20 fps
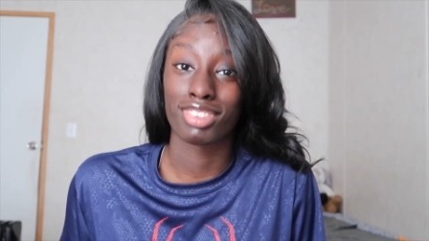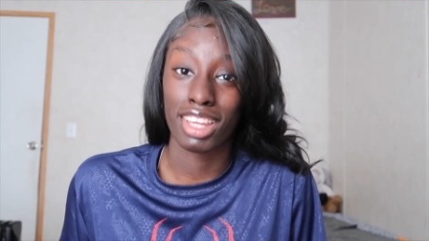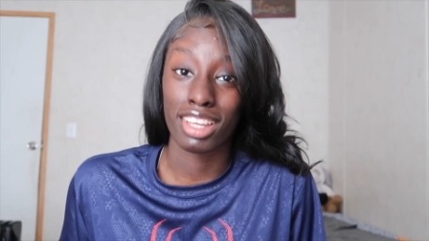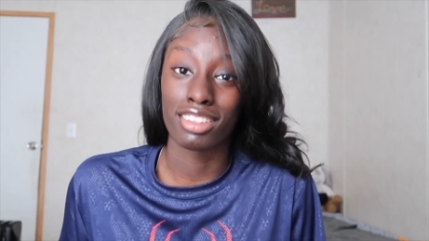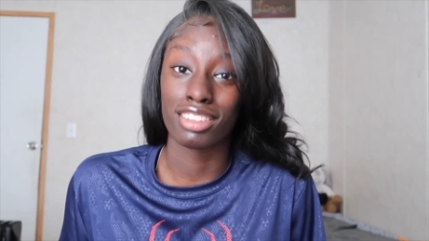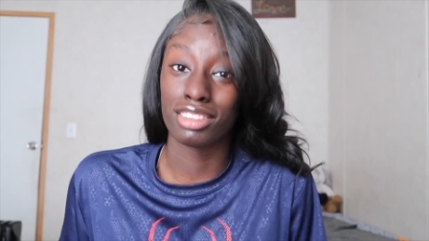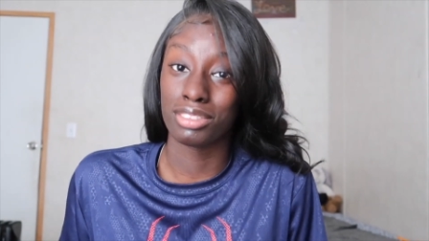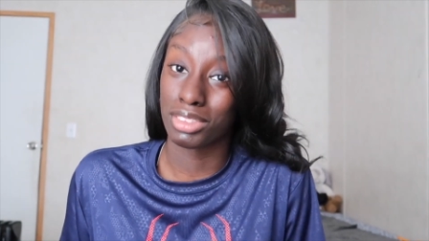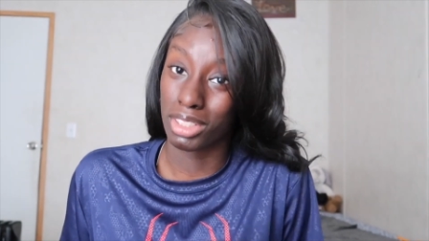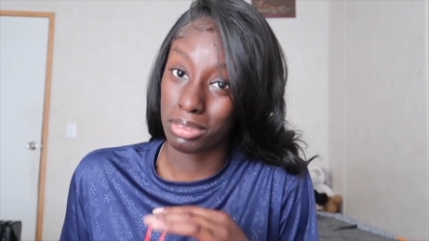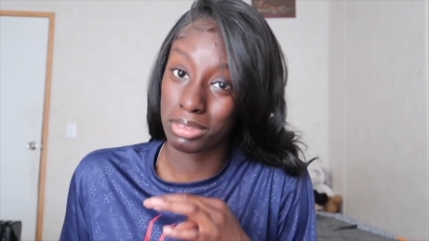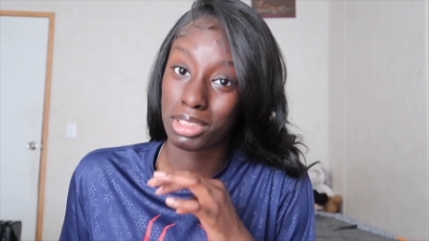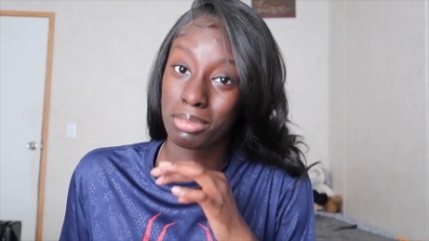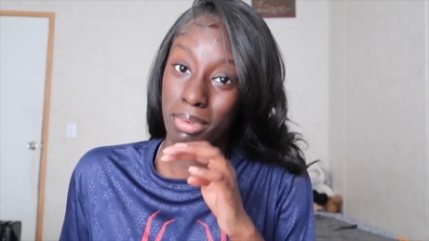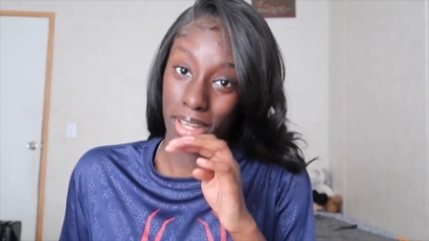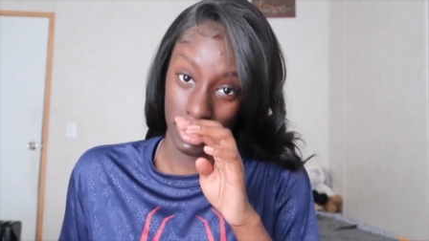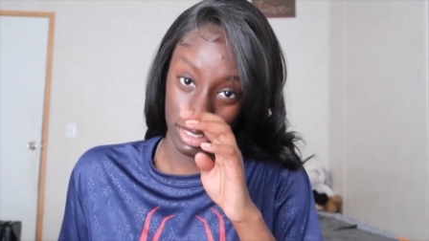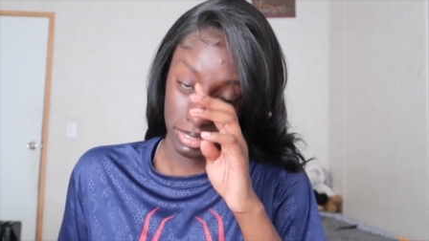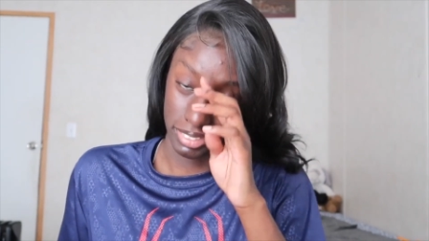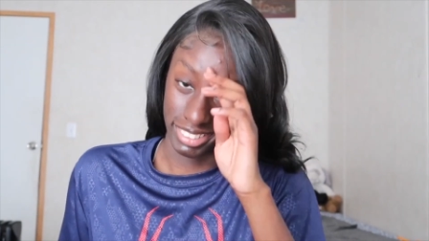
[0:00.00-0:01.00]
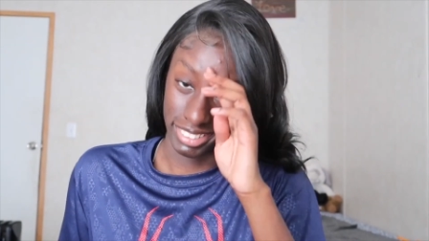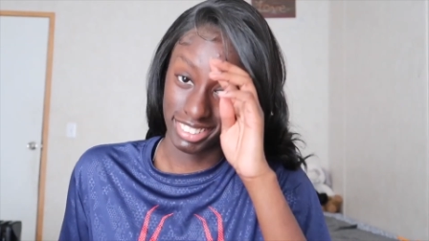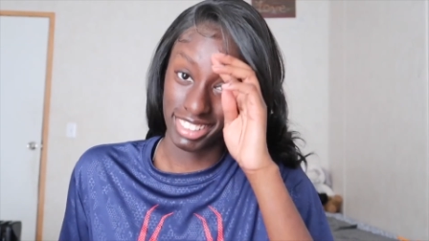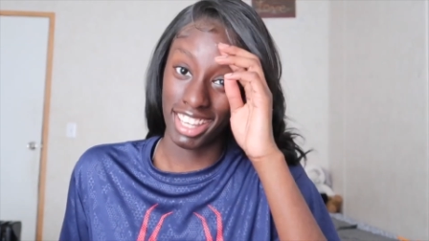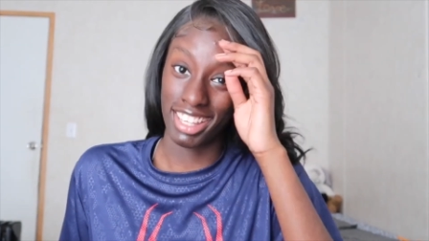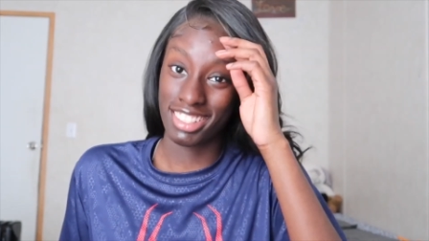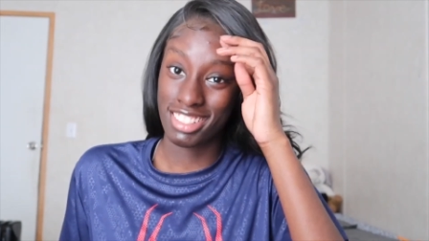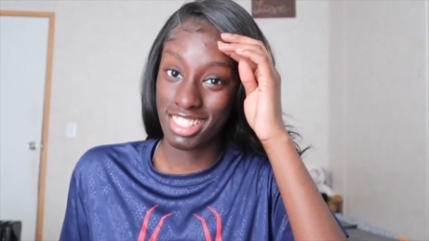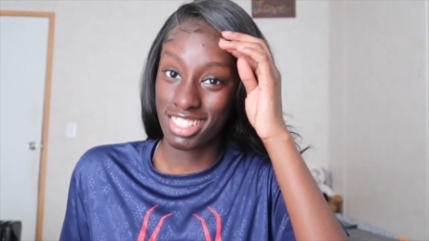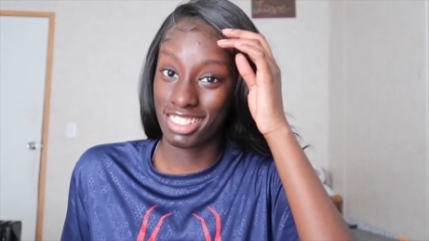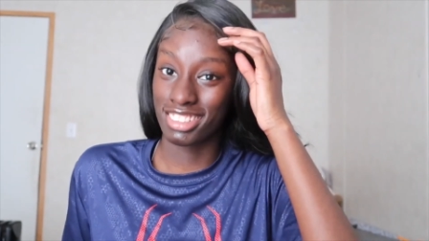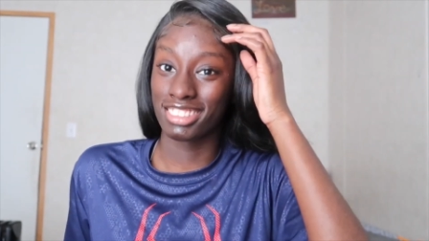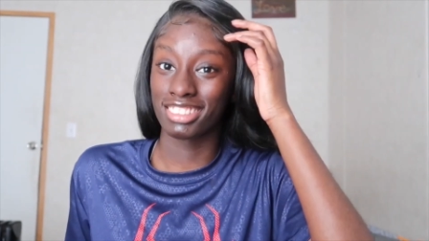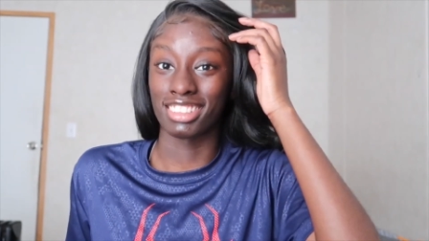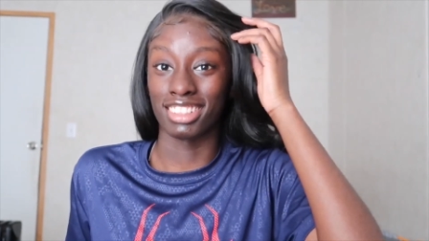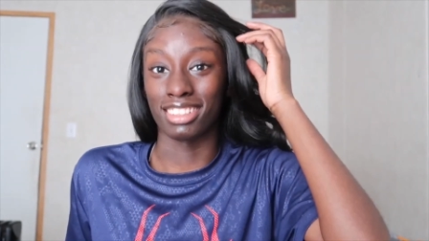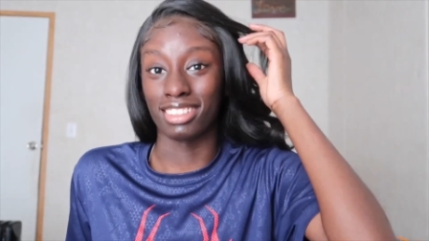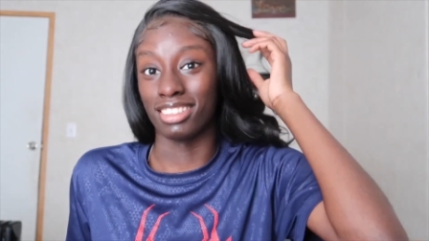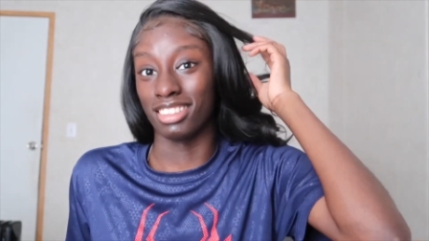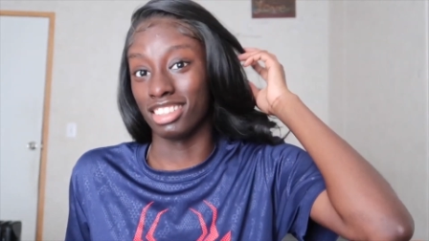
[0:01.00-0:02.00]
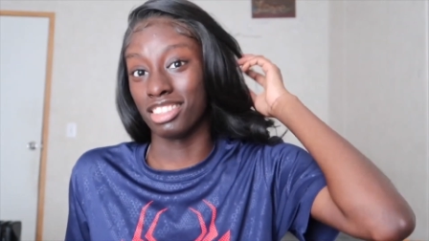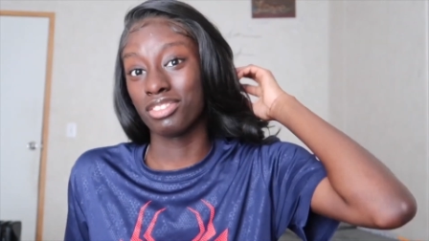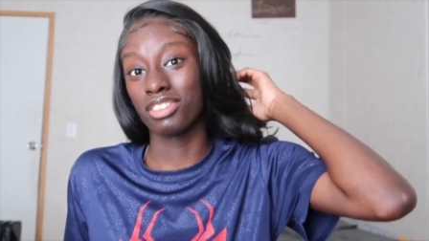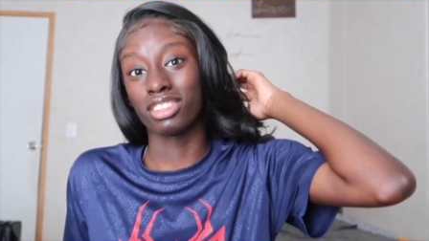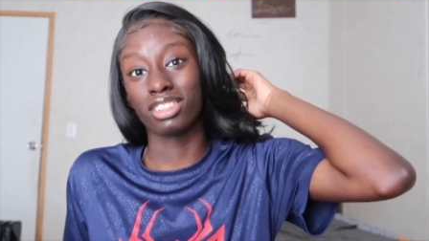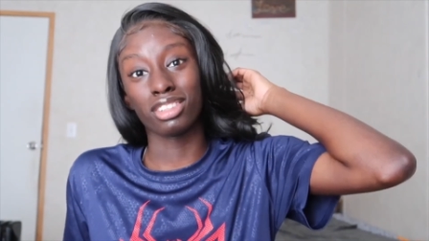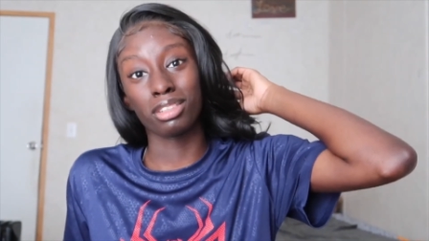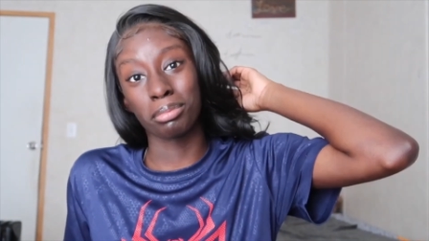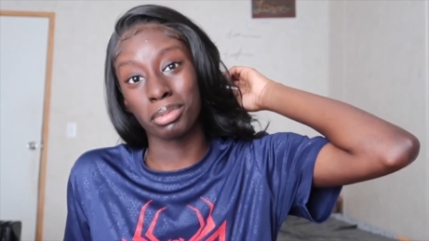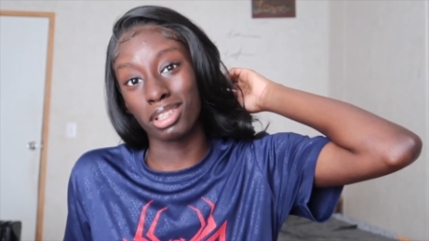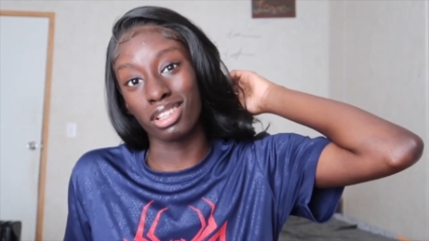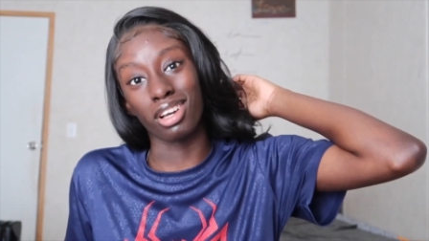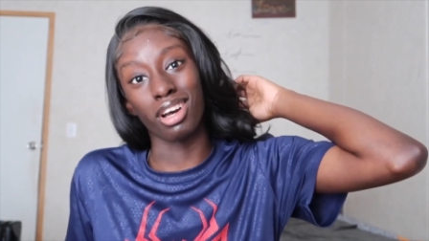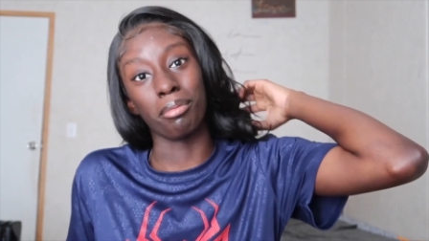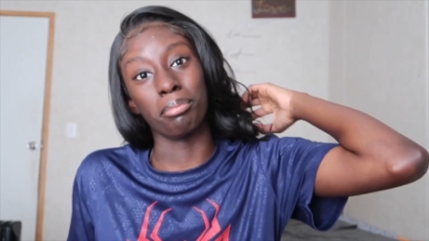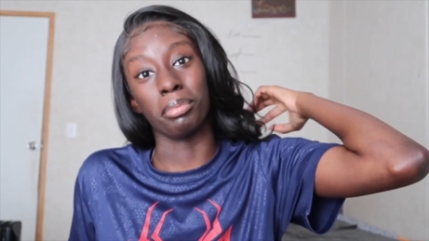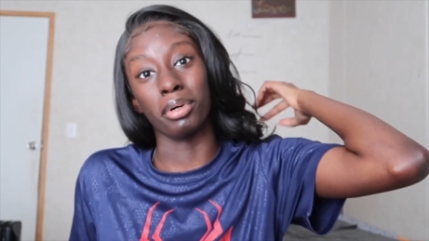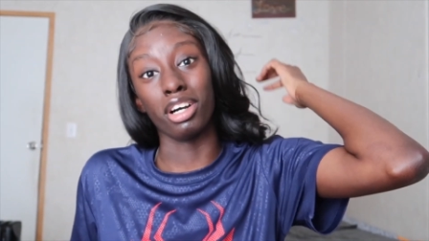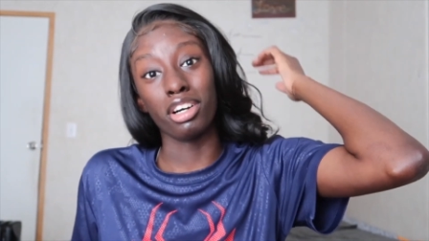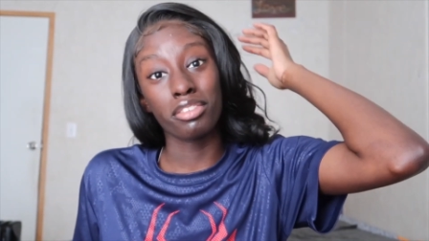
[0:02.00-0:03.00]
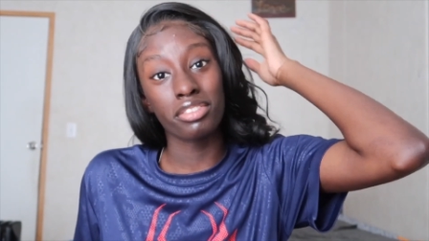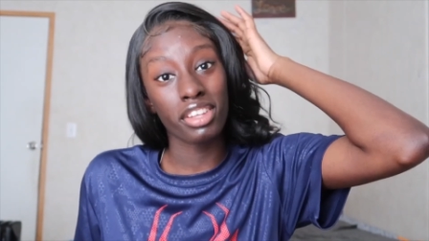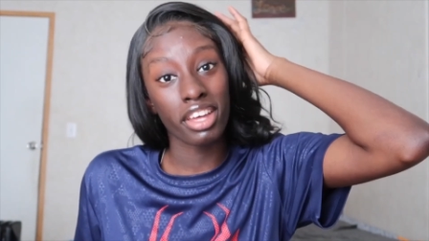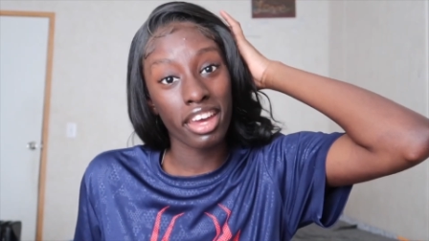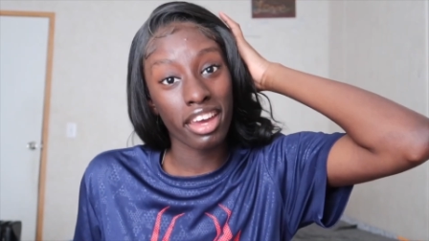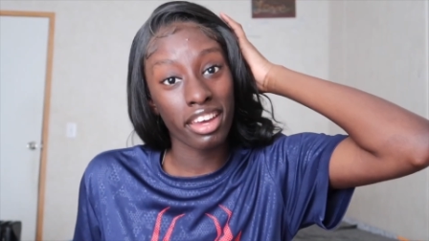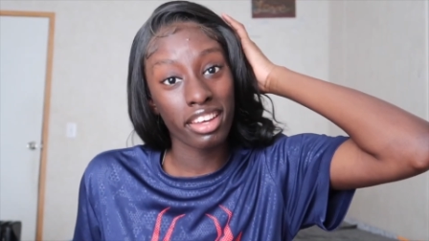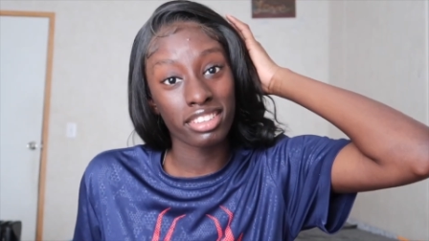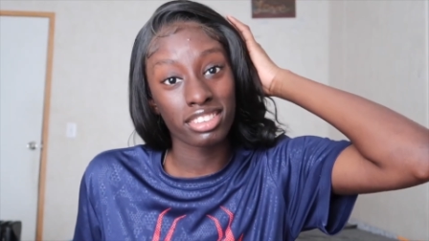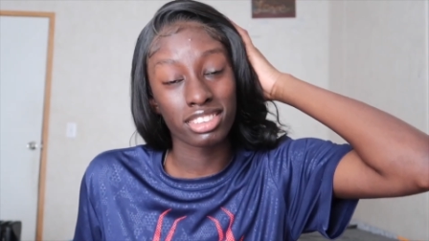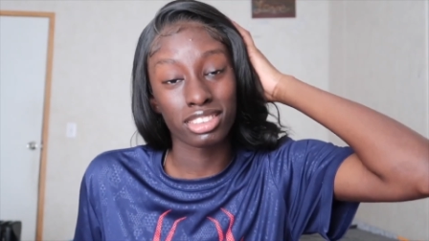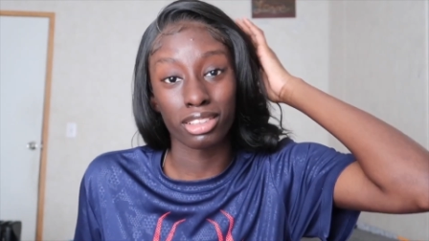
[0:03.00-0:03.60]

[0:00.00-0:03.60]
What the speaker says: it lived up to my expectations and even a little bit above that.